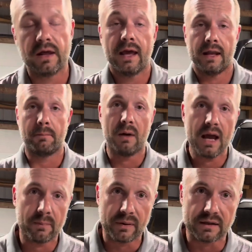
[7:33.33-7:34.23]
And in my
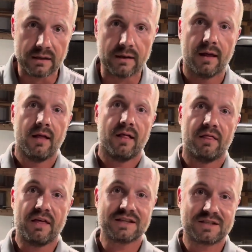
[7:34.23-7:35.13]
opinion,
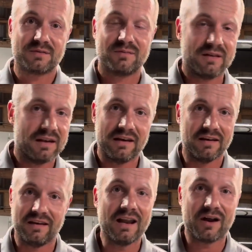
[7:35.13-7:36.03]
that's
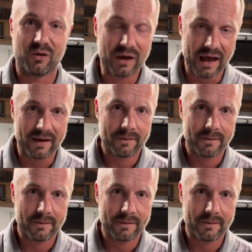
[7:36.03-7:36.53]
not okay.